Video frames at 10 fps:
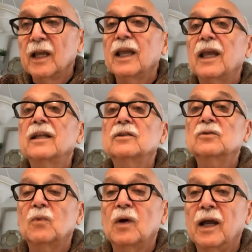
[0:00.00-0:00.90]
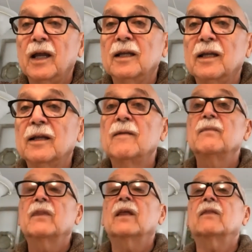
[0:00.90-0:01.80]
And it's why
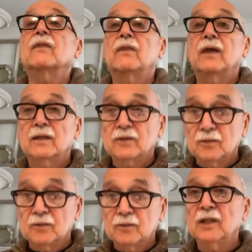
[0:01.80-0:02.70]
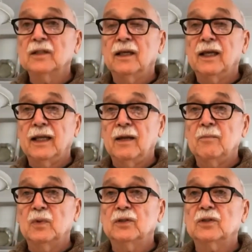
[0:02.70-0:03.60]
they sprung that
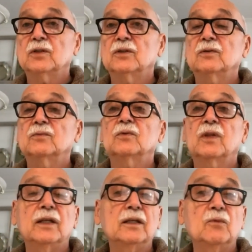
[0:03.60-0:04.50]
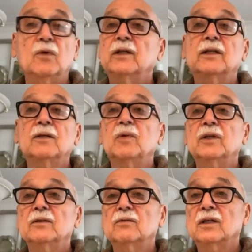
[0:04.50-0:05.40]
ambush they didn't want
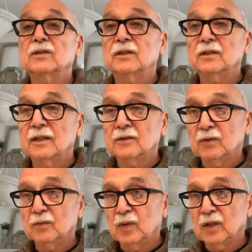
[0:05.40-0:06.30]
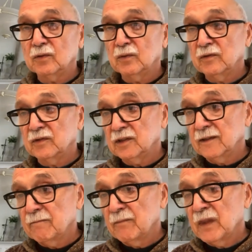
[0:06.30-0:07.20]
anybody crossing that True Bong River.
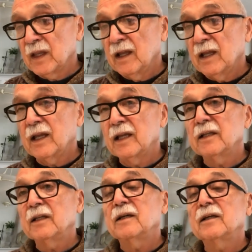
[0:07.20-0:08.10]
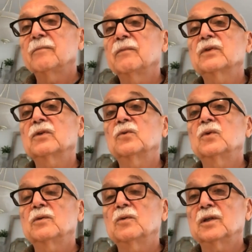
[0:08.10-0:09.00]
And so
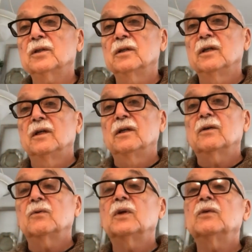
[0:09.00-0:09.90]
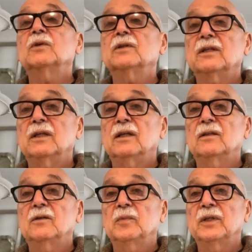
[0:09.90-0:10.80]
we were the
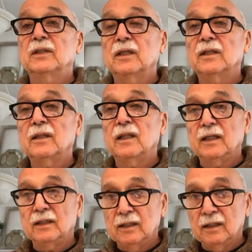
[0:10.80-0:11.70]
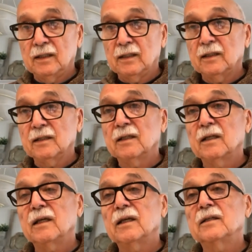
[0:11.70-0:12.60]
element that did it.
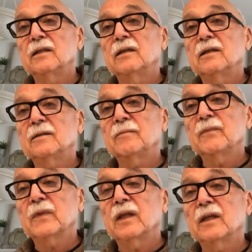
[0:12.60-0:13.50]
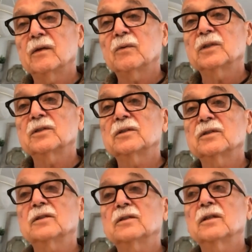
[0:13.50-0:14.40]
And it was
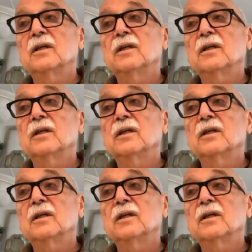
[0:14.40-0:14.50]
just